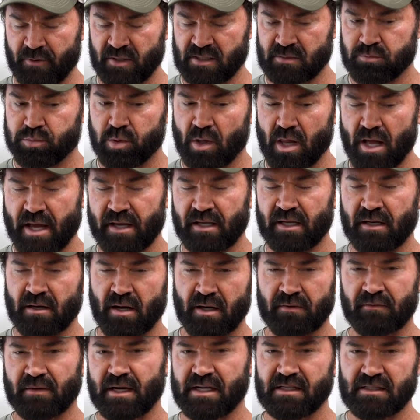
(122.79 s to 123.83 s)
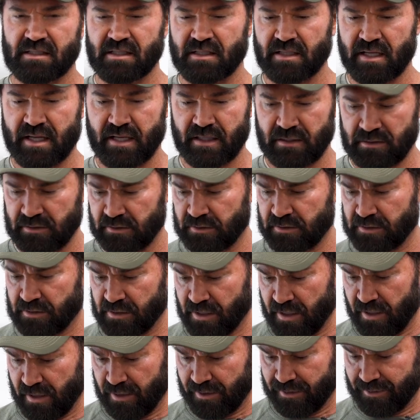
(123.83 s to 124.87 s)
was planning on racing it.
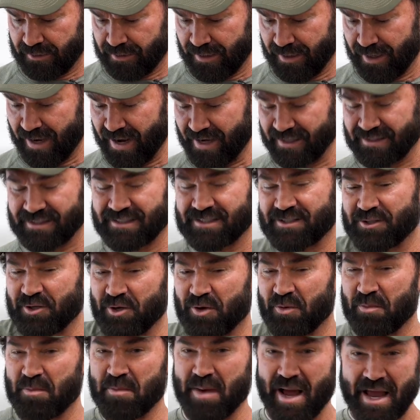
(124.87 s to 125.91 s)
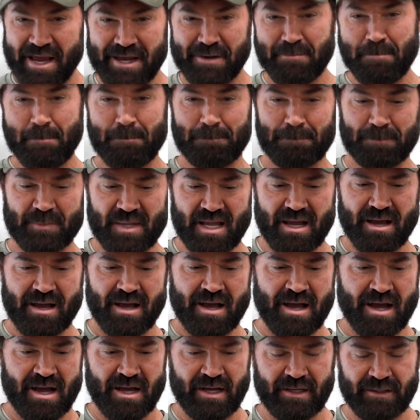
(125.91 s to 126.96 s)
I still might.
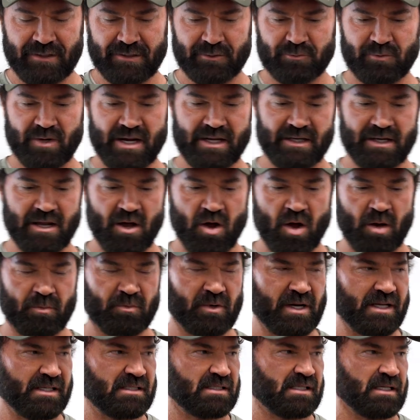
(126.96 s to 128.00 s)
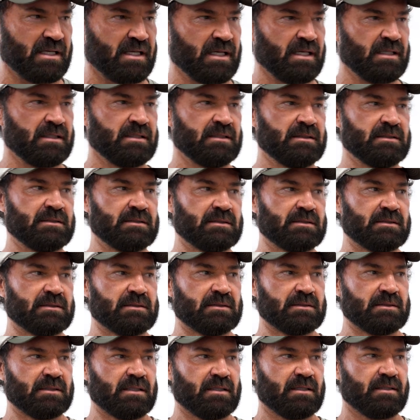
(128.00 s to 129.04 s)
Right now I'm racing
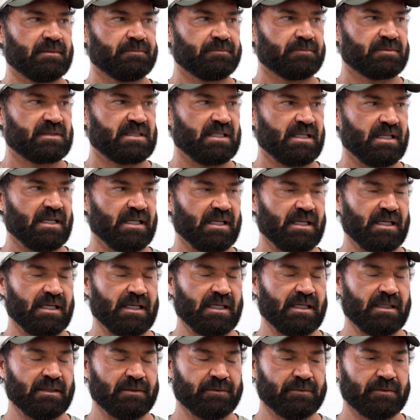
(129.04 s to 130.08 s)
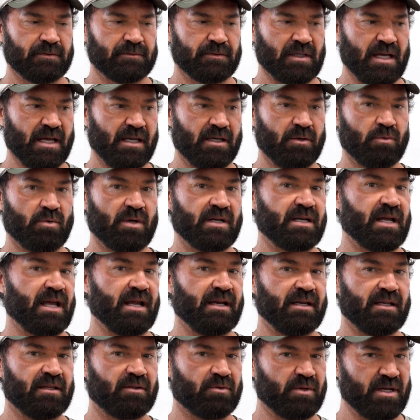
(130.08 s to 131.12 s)
the 81 to
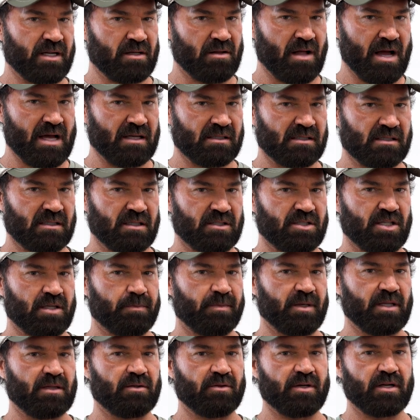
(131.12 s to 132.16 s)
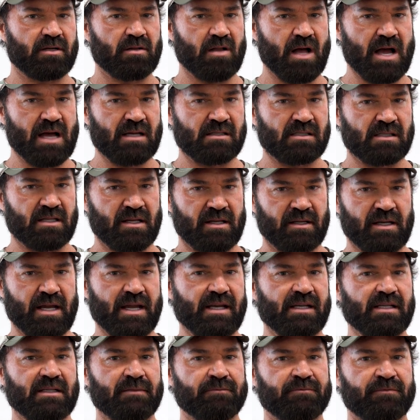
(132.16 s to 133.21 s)
83 class, the GP3 class, and
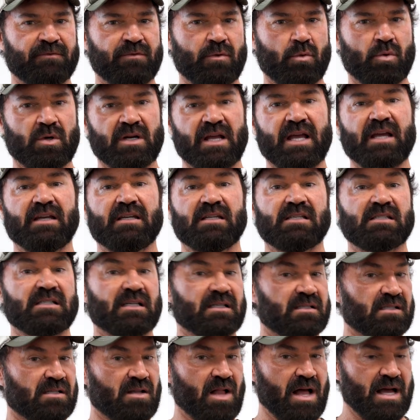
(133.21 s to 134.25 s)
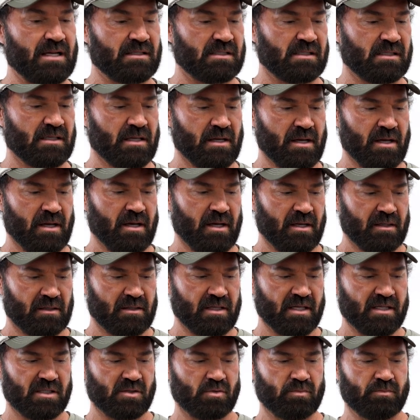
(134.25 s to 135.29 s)
84 to 86 class.
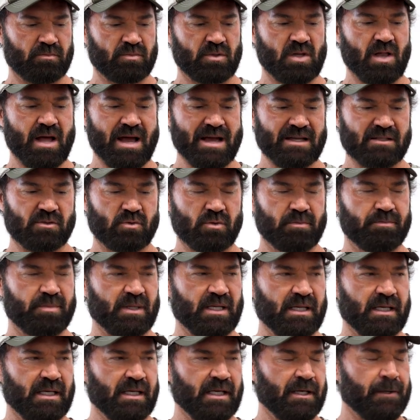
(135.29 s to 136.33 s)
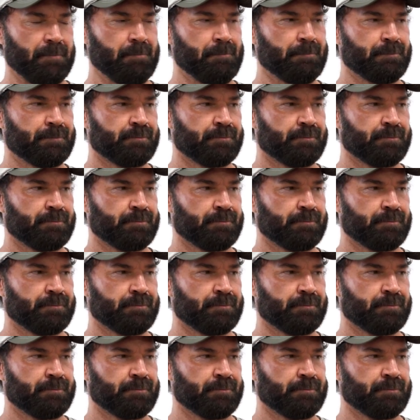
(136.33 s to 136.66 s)
This class would be,